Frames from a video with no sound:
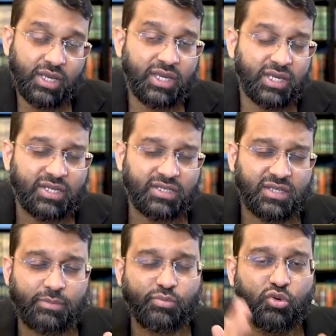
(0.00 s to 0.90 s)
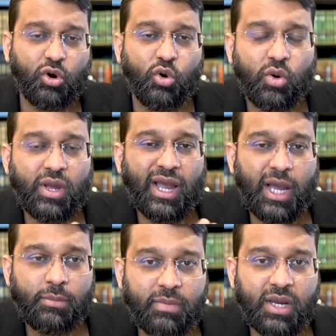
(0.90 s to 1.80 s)
It is a
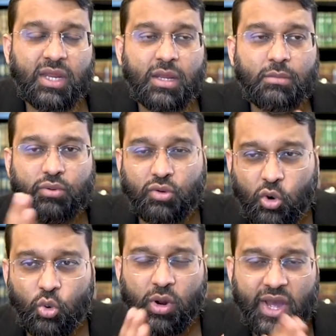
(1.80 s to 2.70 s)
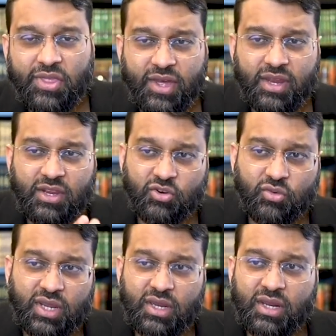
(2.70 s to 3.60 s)
pro-Hanbali, pro-Athari
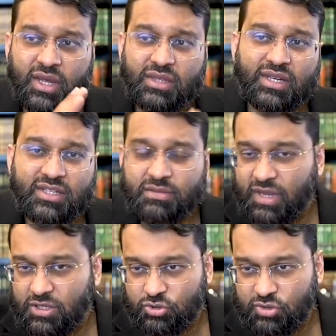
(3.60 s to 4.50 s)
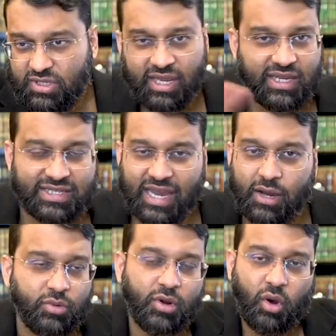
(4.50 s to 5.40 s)
creed that is meant to take
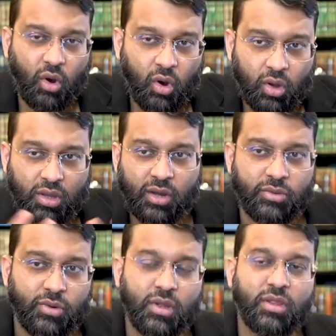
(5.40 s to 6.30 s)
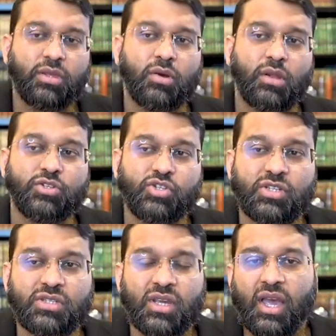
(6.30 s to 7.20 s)
down all other
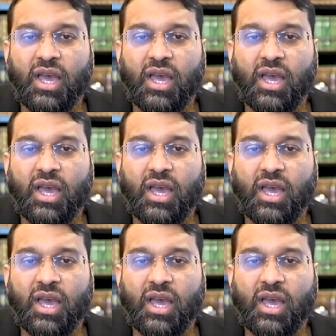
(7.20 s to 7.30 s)
theologies.